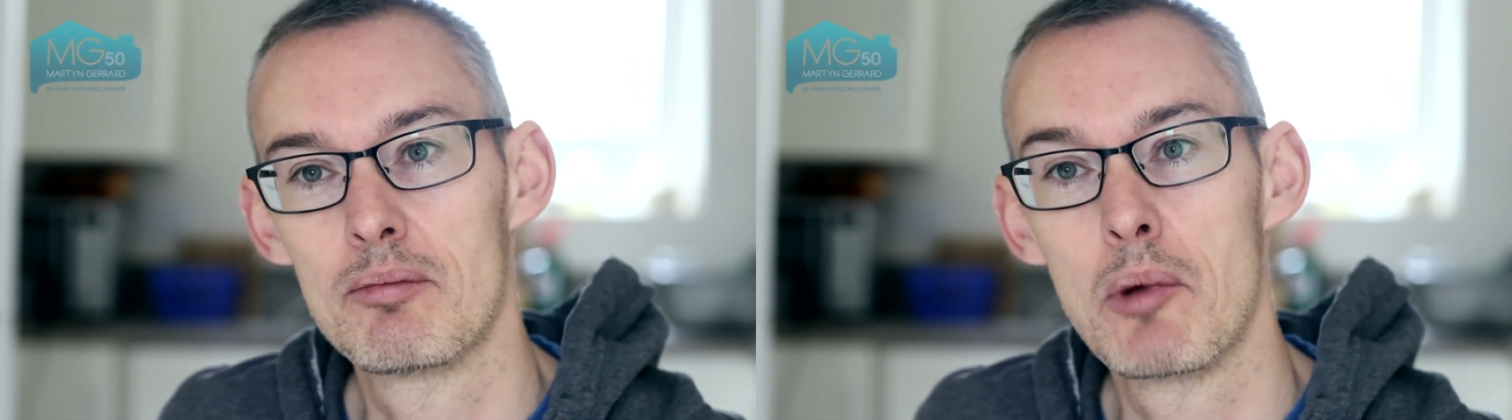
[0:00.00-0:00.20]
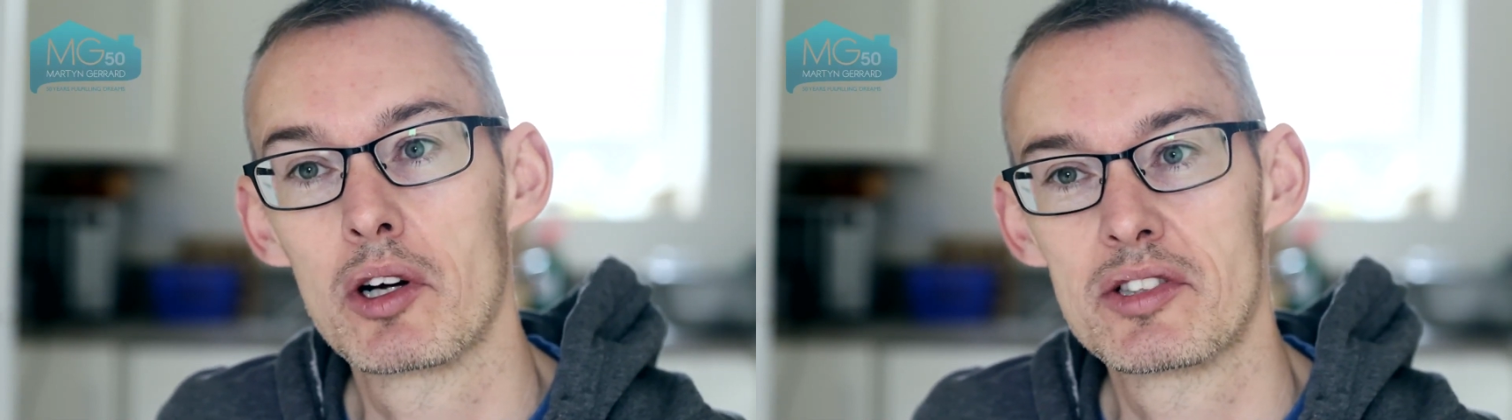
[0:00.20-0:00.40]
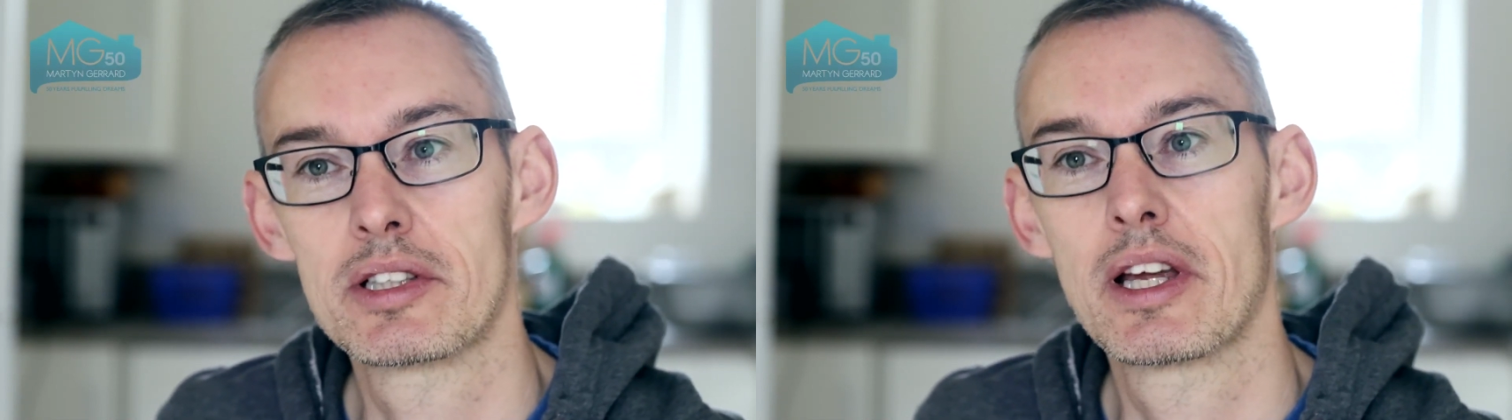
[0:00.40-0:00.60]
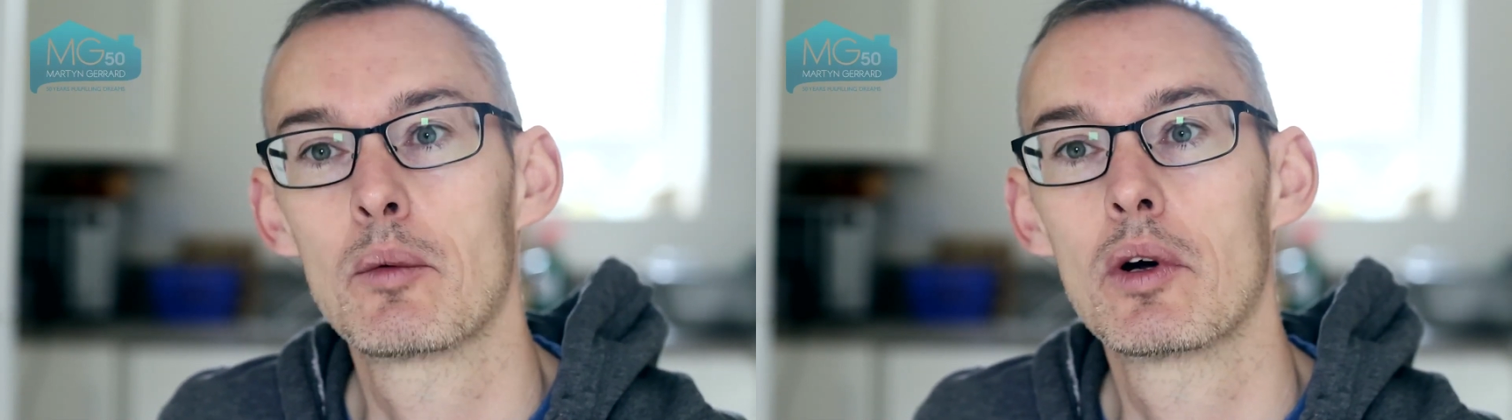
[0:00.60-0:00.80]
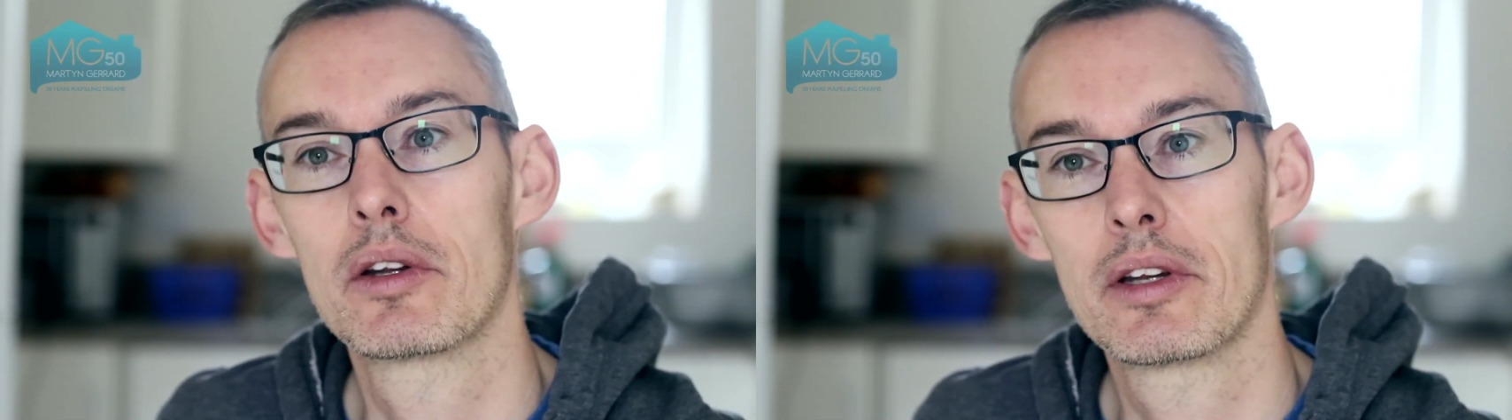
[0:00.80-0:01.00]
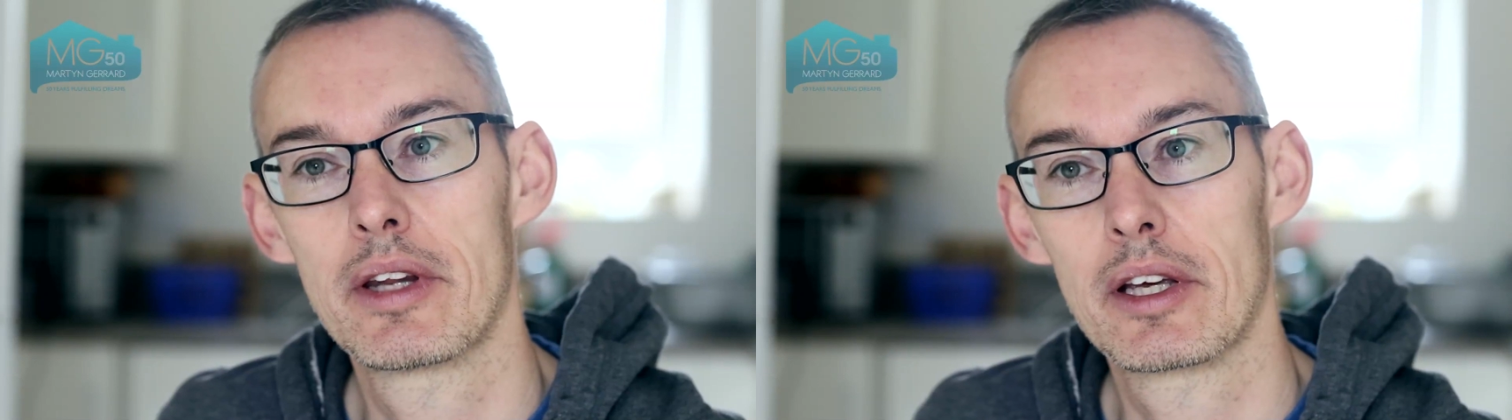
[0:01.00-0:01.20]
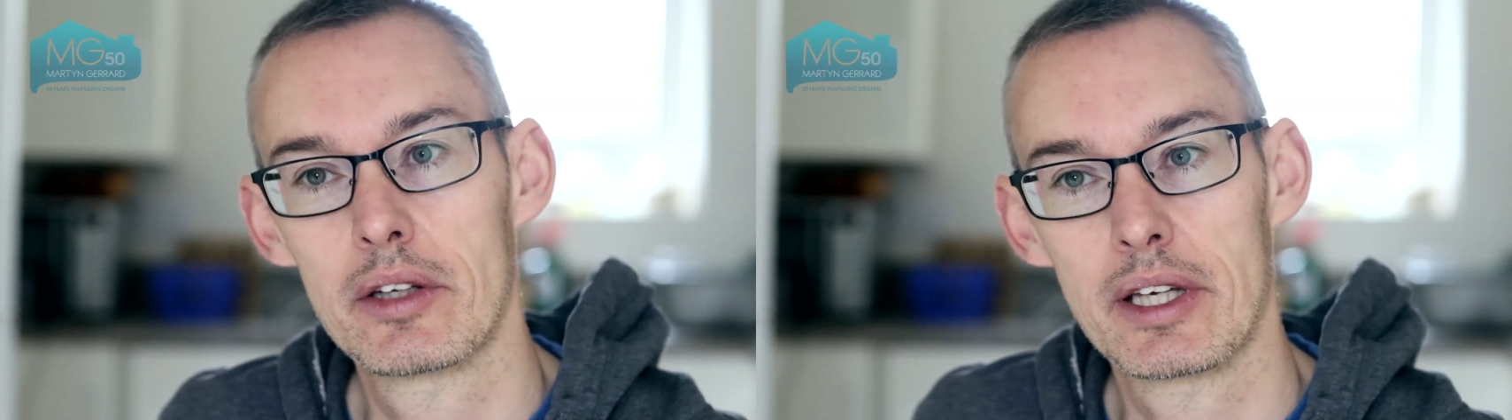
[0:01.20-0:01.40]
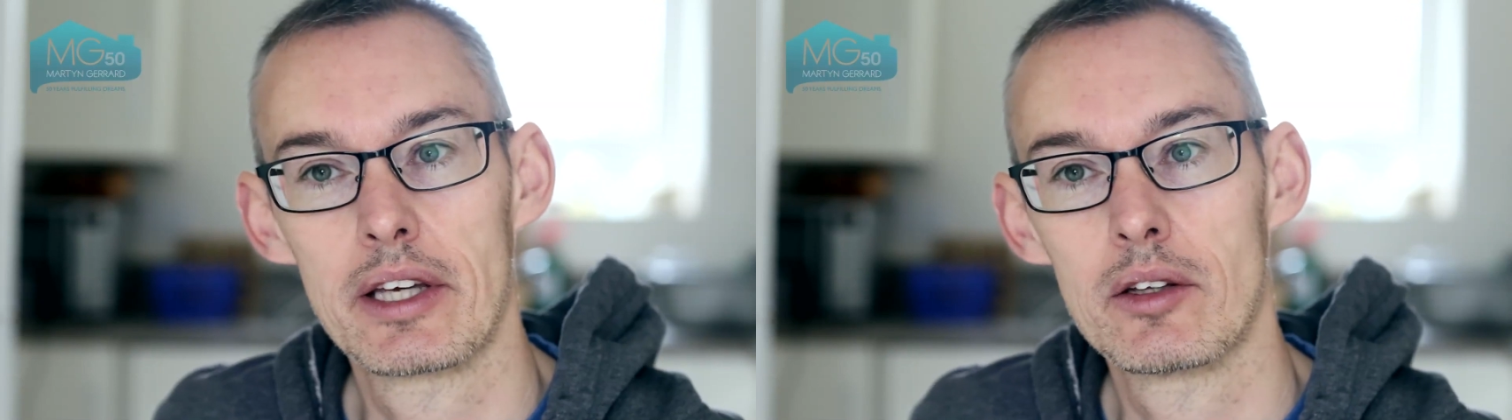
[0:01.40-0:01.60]
marketing network that they're going
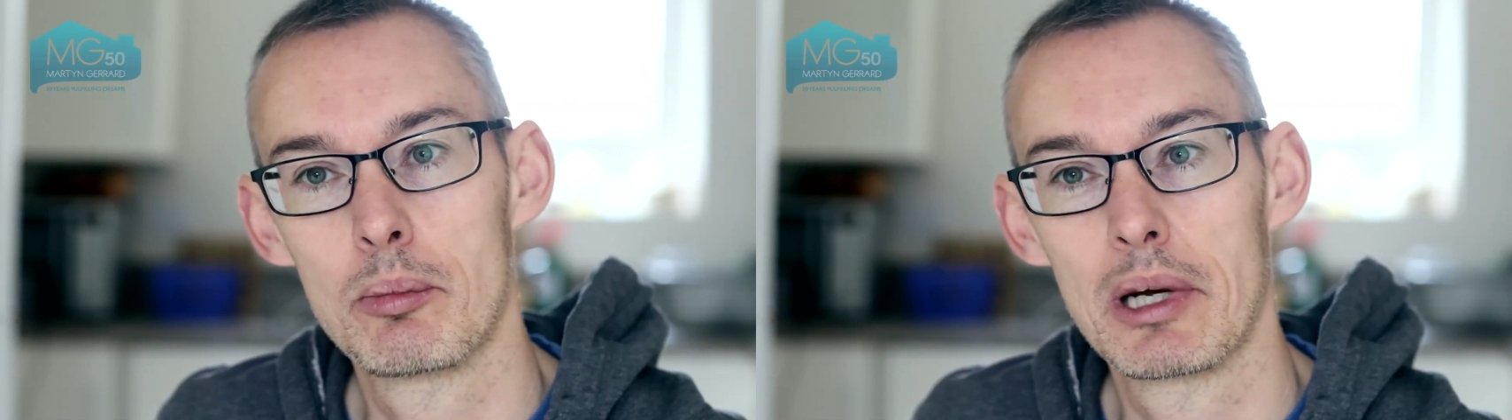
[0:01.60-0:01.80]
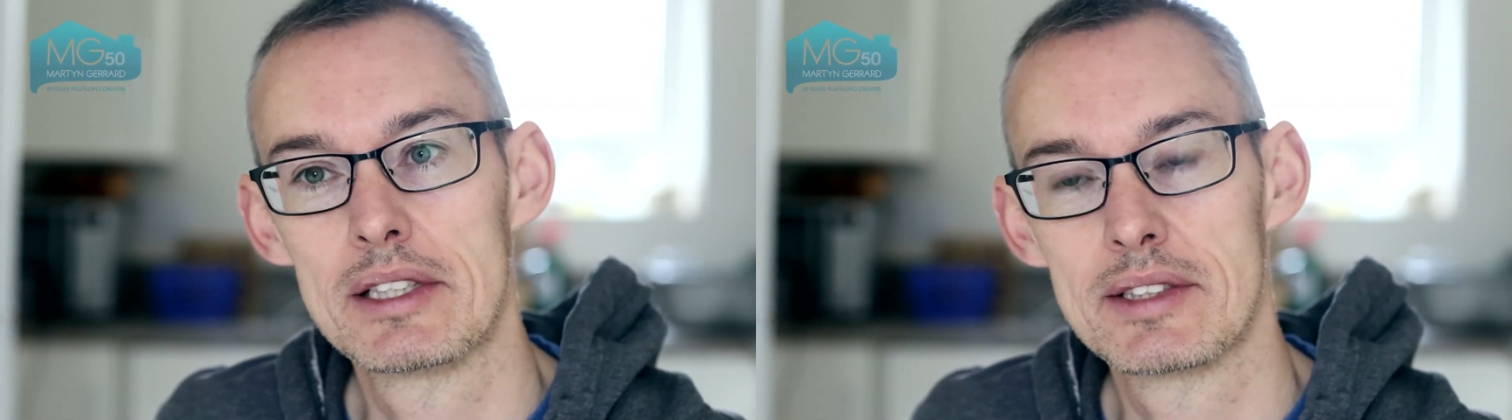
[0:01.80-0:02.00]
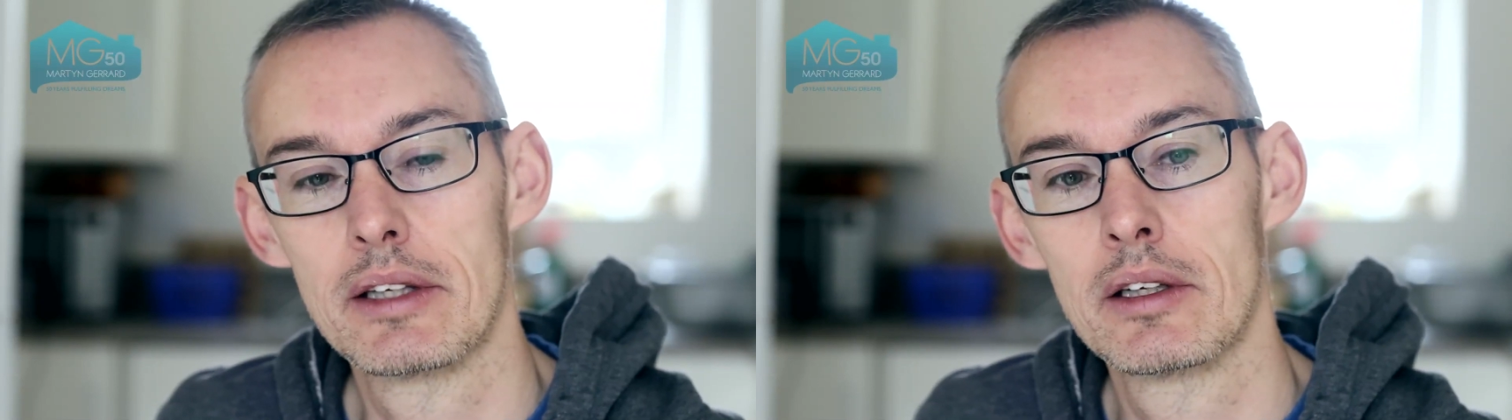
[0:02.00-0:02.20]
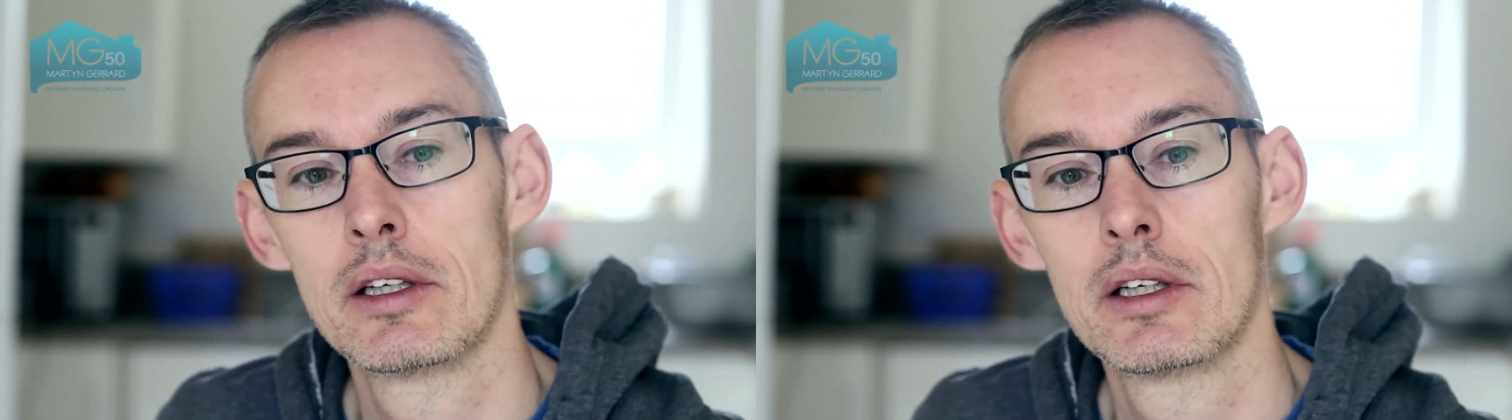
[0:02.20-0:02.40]
to get you the buyers in.